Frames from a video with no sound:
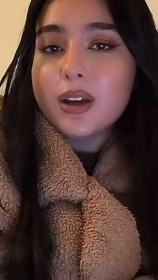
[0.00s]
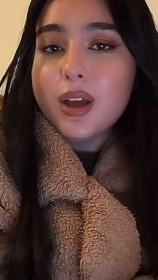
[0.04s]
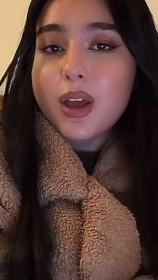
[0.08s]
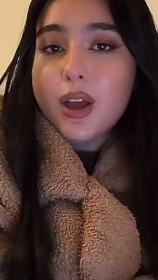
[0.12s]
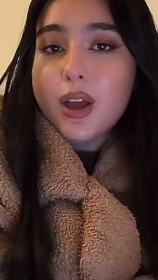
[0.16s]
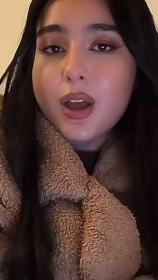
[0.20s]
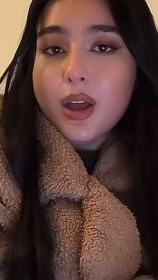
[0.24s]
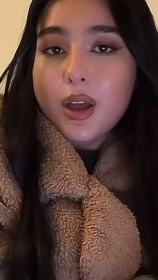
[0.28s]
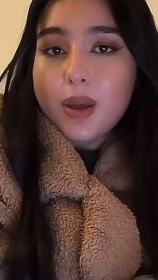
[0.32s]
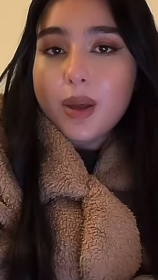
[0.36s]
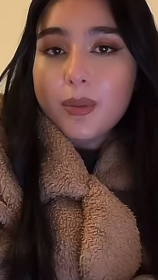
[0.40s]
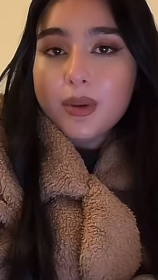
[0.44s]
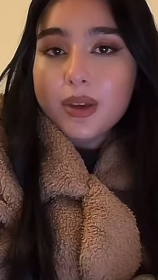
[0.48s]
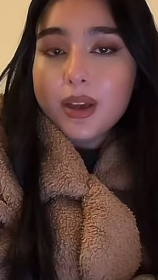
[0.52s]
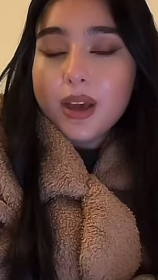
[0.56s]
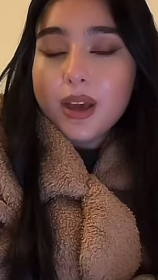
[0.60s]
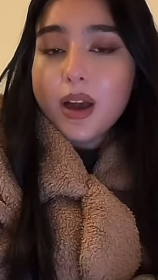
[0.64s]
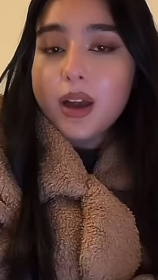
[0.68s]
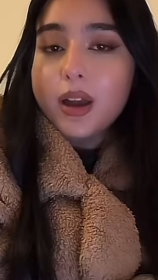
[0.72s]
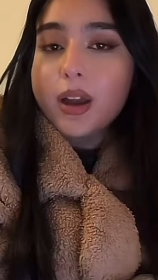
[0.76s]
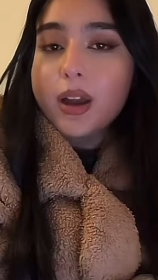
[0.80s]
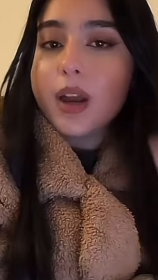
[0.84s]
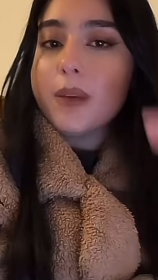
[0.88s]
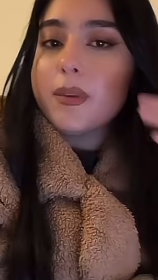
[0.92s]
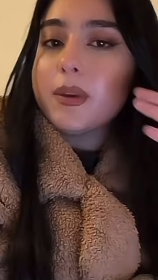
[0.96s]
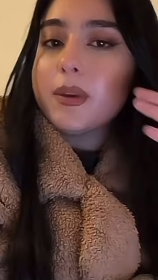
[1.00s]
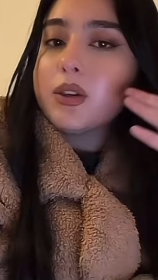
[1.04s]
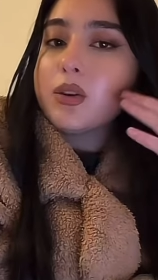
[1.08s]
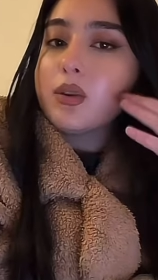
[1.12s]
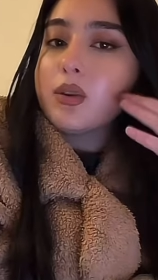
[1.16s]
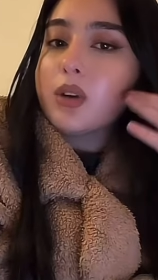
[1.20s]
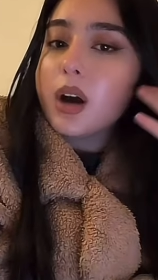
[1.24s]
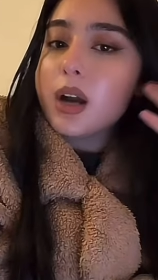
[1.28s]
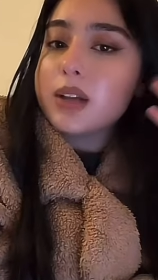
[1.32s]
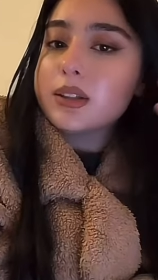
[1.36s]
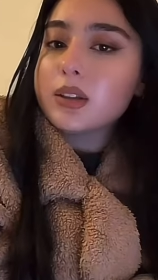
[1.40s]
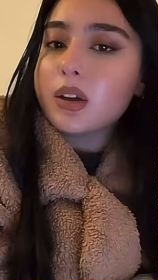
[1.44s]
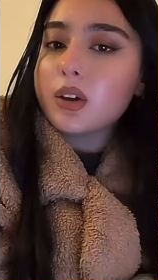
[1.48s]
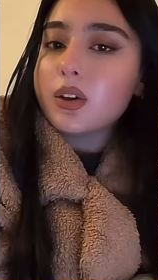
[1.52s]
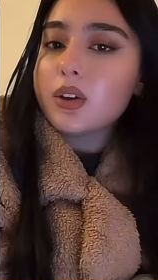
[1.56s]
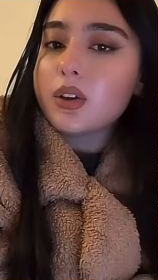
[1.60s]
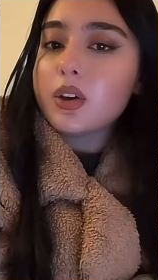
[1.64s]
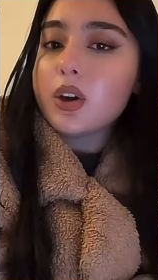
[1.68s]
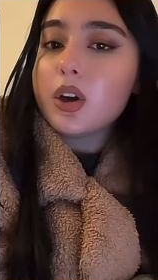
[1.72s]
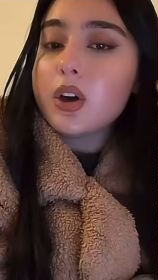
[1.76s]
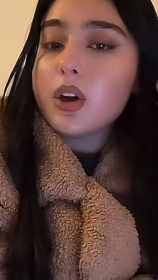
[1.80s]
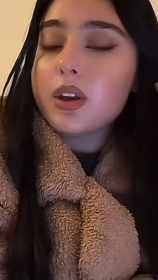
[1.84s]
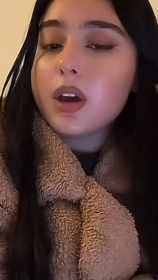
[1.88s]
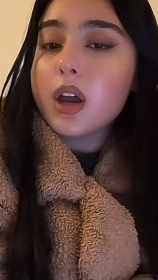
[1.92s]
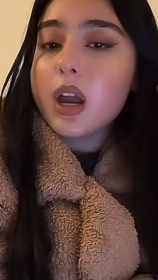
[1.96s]
it. But yeah, I hope that you guys are
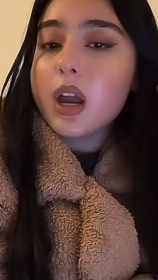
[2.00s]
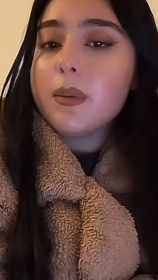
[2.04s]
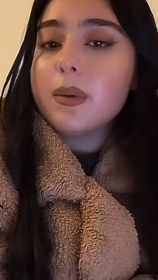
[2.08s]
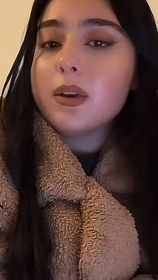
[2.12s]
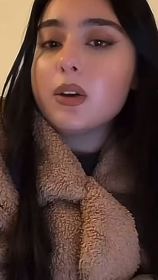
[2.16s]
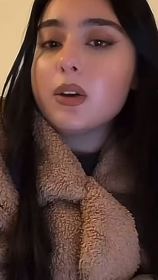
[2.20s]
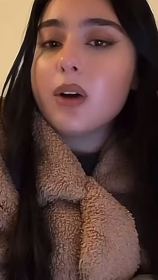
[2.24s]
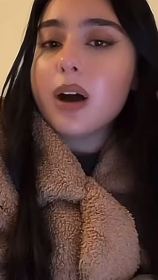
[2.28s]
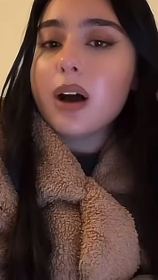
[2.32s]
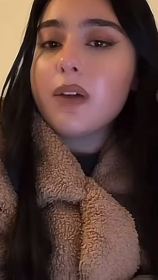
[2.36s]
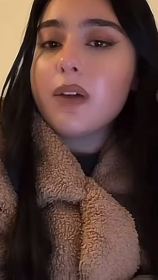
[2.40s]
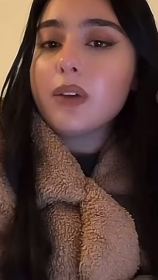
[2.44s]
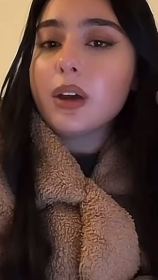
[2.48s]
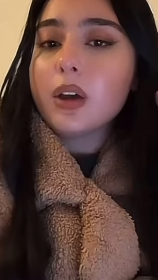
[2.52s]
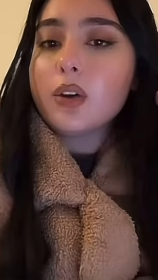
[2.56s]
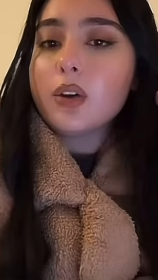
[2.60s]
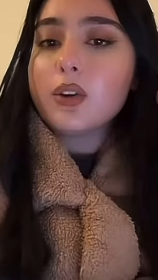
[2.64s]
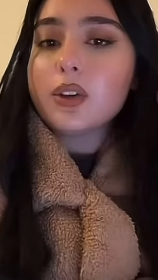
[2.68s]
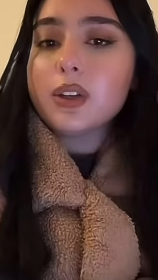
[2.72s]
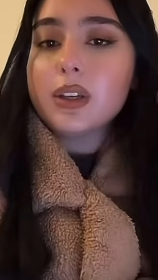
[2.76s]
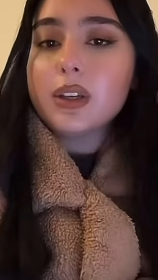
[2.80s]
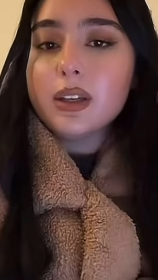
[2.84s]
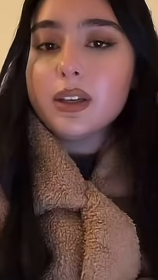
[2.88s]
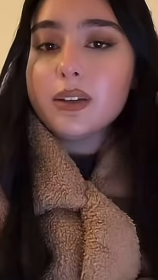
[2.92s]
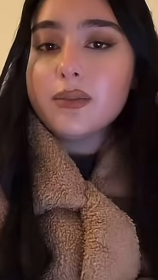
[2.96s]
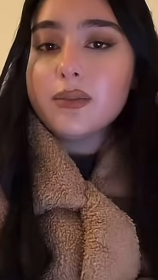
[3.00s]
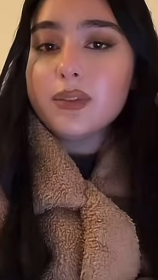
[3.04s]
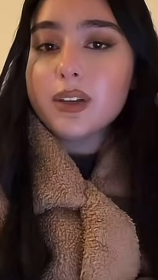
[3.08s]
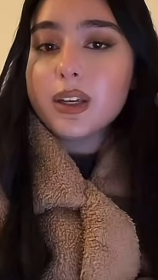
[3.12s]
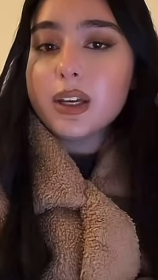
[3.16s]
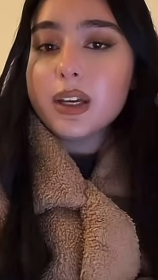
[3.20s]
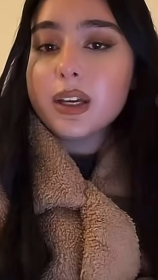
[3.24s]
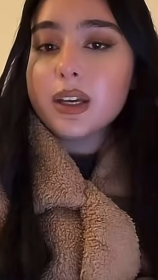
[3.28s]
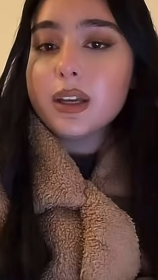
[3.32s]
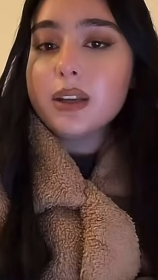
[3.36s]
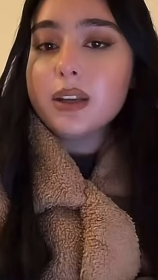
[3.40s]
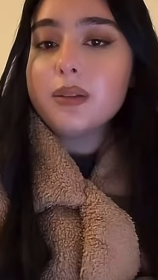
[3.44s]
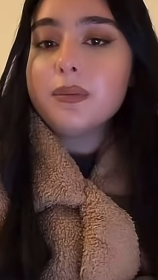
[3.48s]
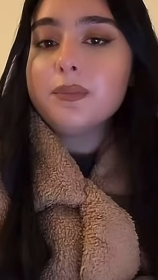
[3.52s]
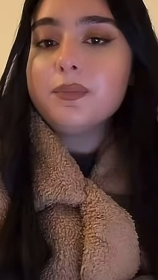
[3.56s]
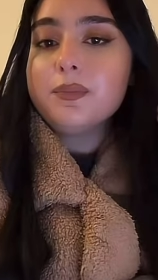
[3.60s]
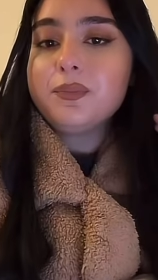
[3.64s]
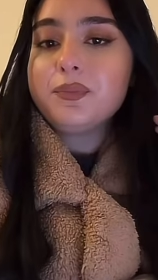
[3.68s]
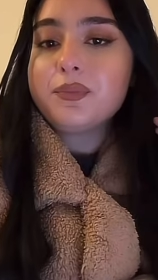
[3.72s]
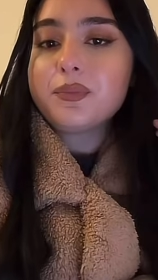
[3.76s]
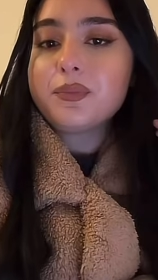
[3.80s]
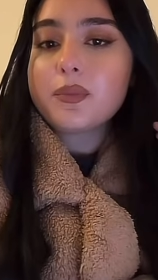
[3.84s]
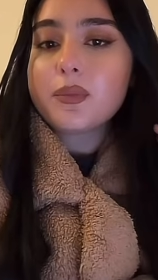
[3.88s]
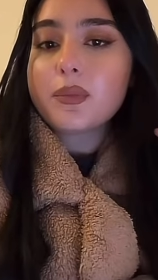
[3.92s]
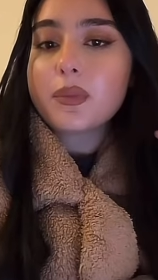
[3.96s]
good. I hope that you're having a good evening.